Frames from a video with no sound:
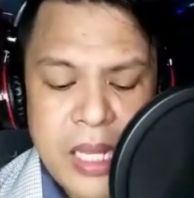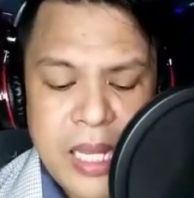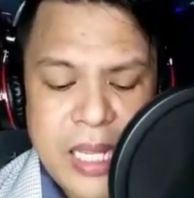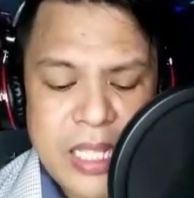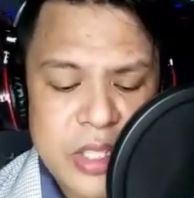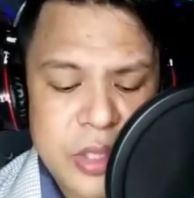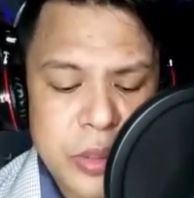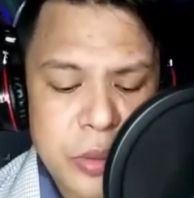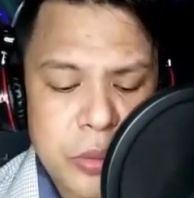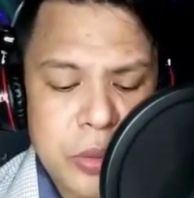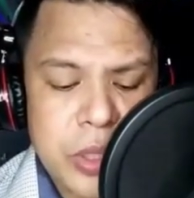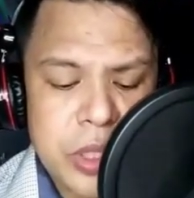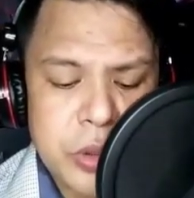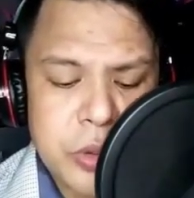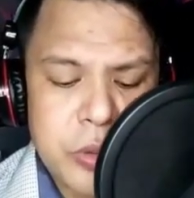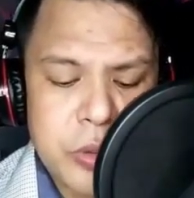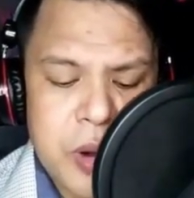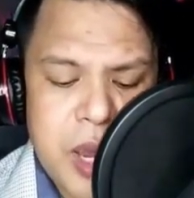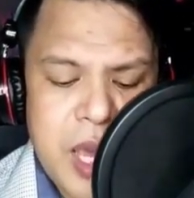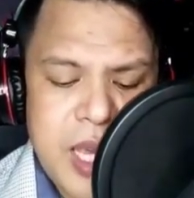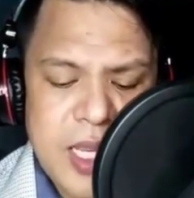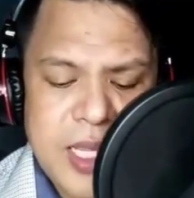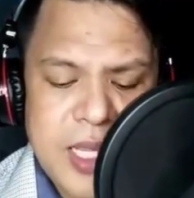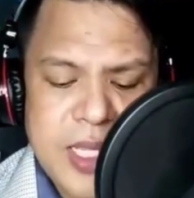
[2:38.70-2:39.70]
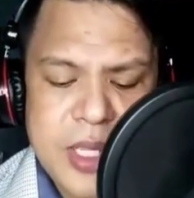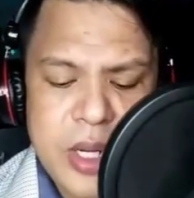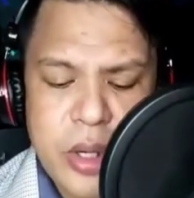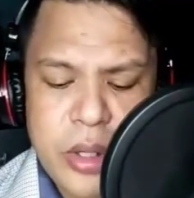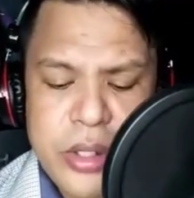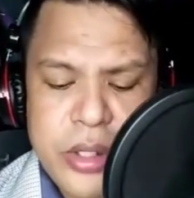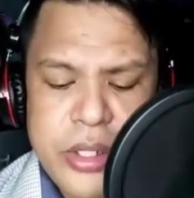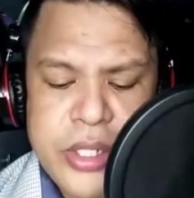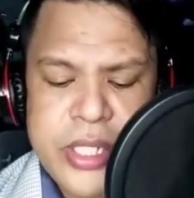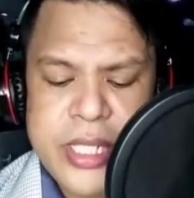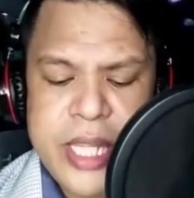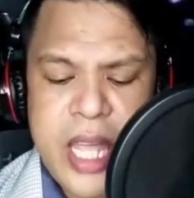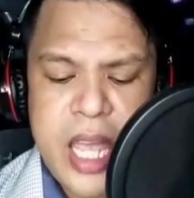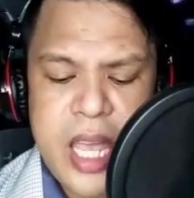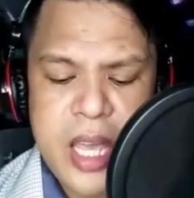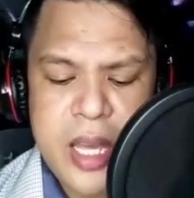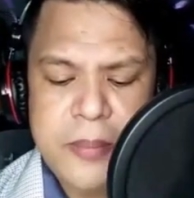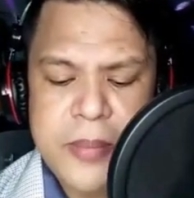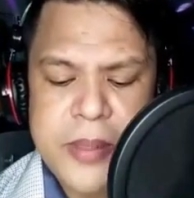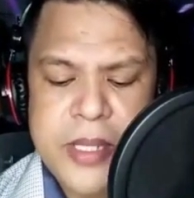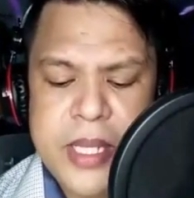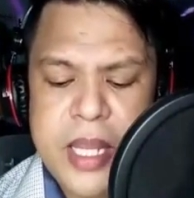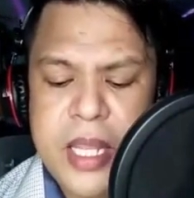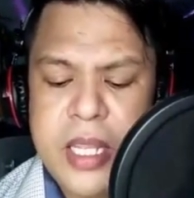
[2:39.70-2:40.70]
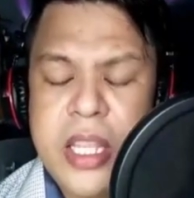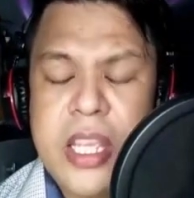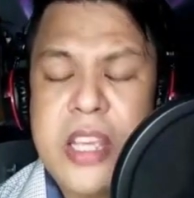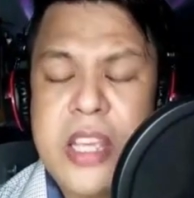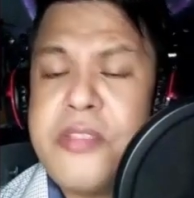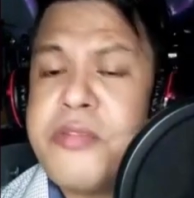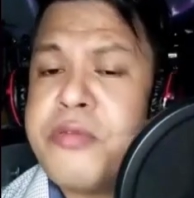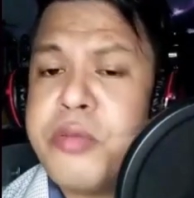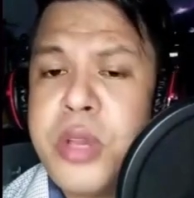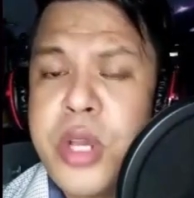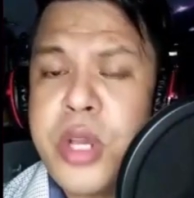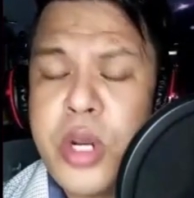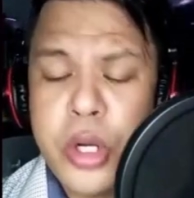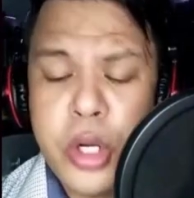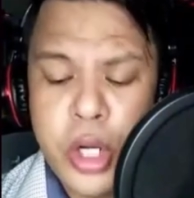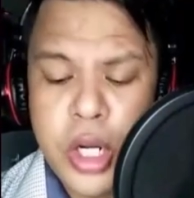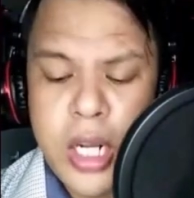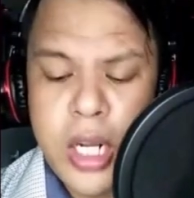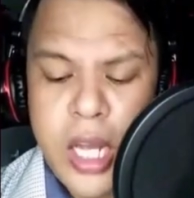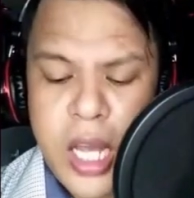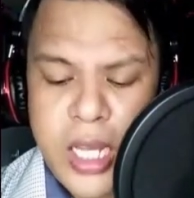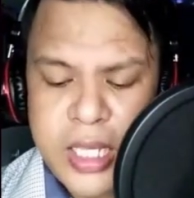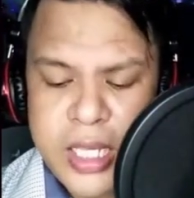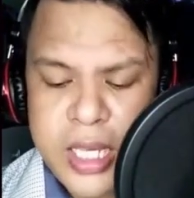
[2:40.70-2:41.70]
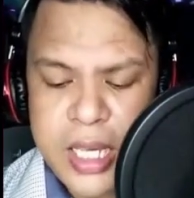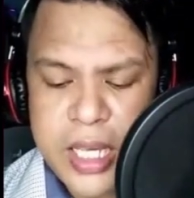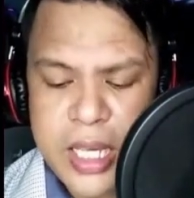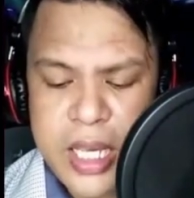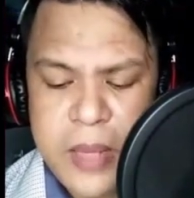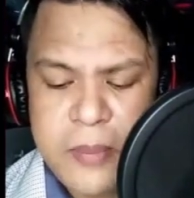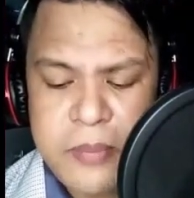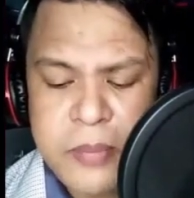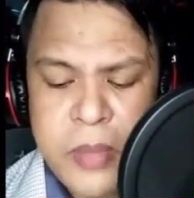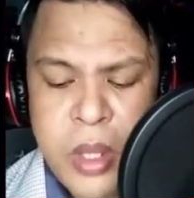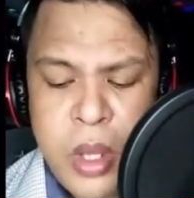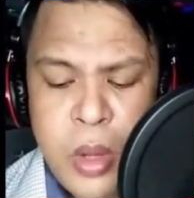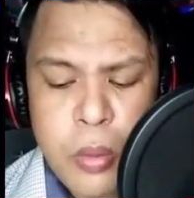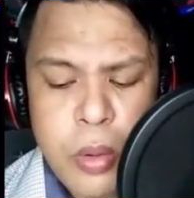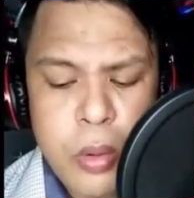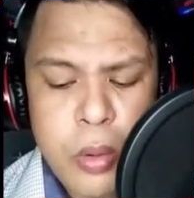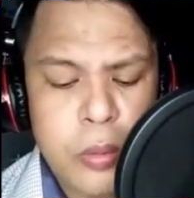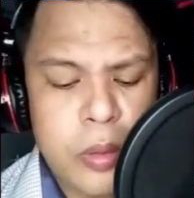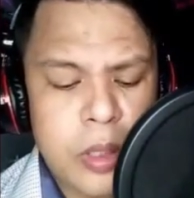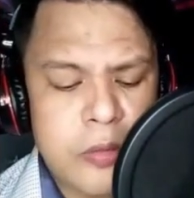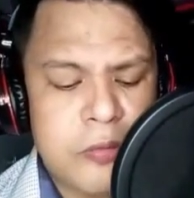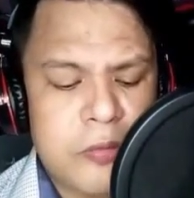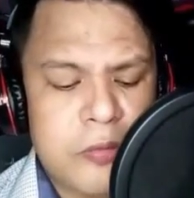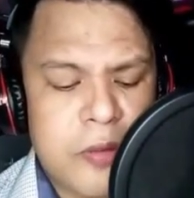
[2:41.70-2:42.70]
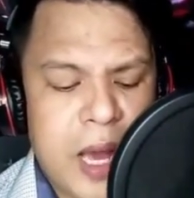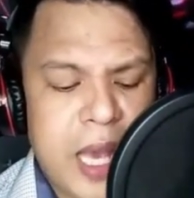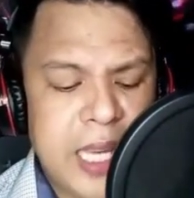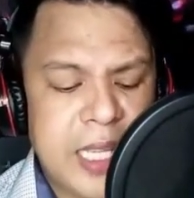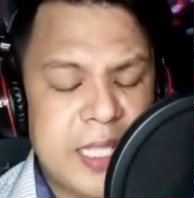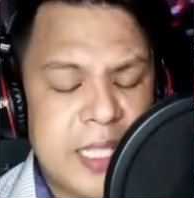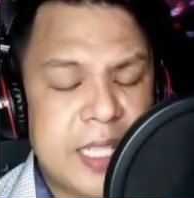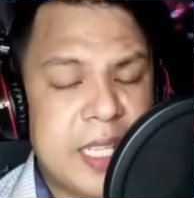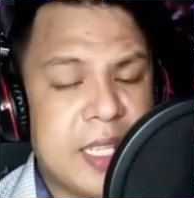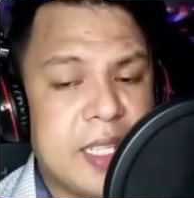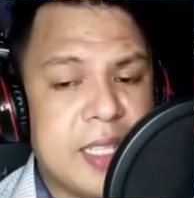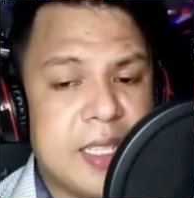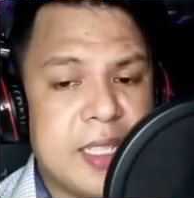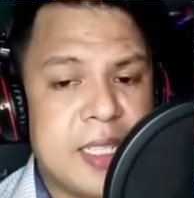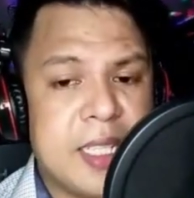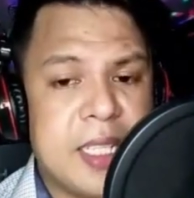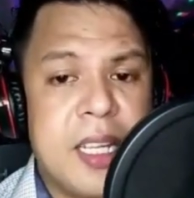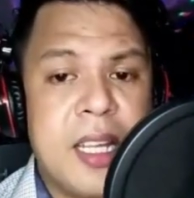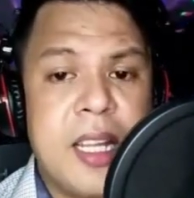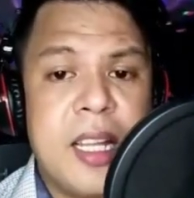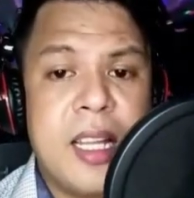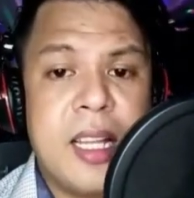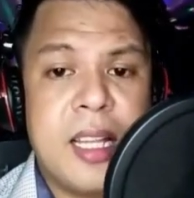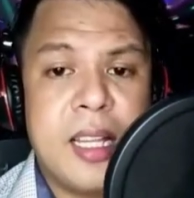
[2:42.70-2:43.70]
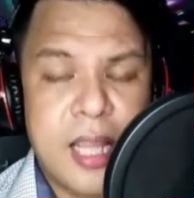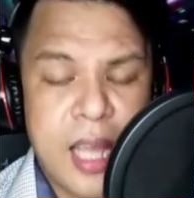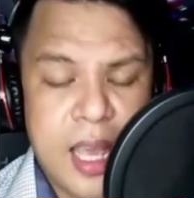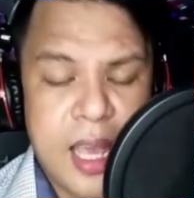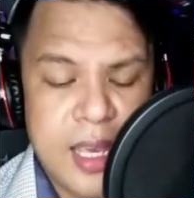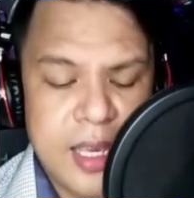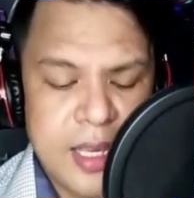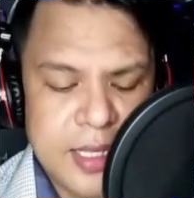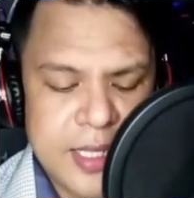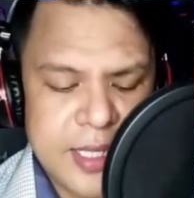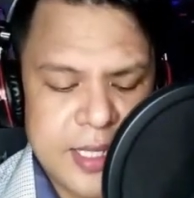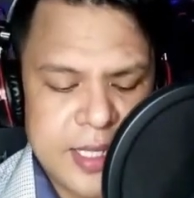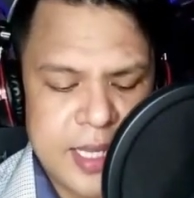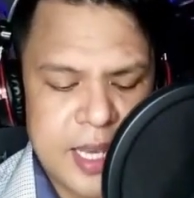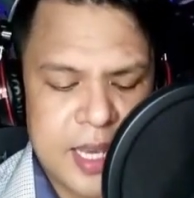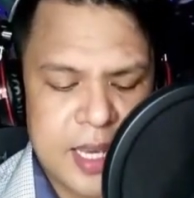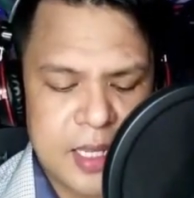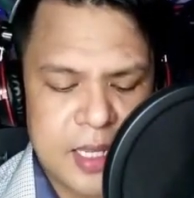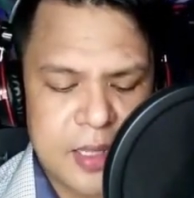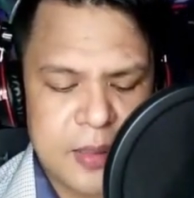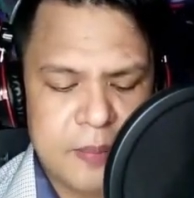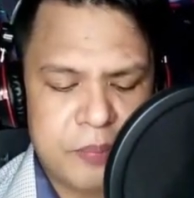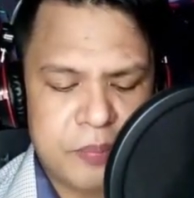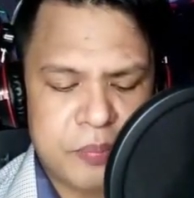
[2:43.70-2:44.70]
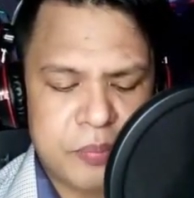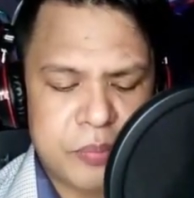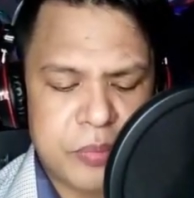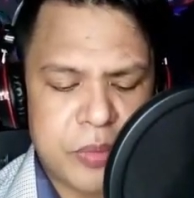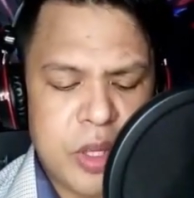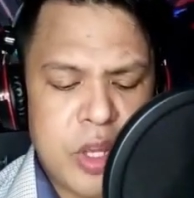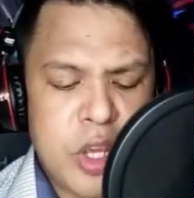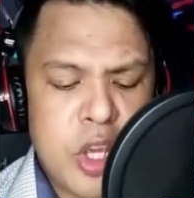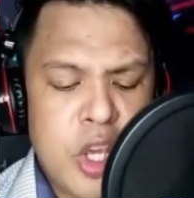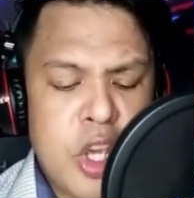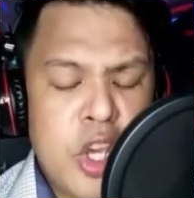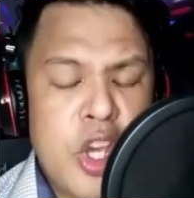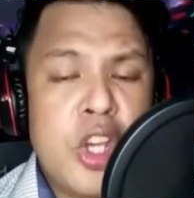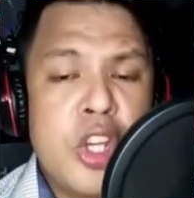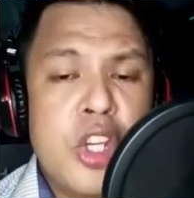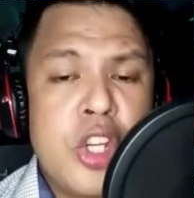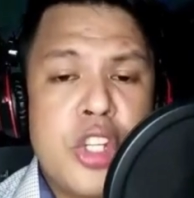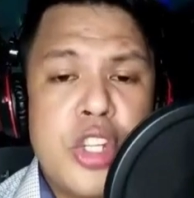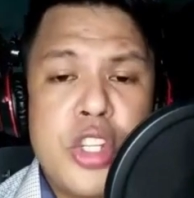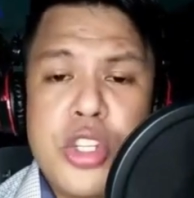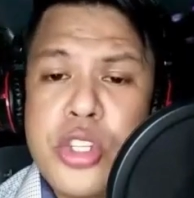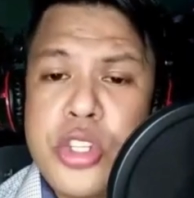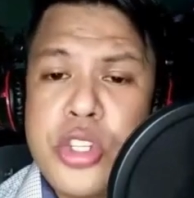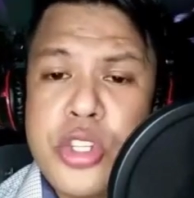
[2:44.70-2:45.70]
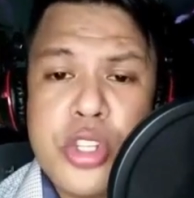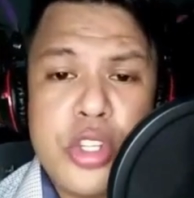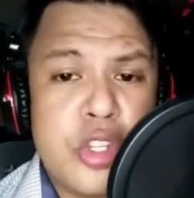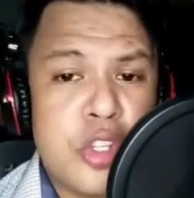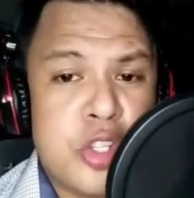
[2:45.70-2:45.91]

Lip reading: Hurry, let's retrace our steps and if we're lucky, we will find it, Leia said.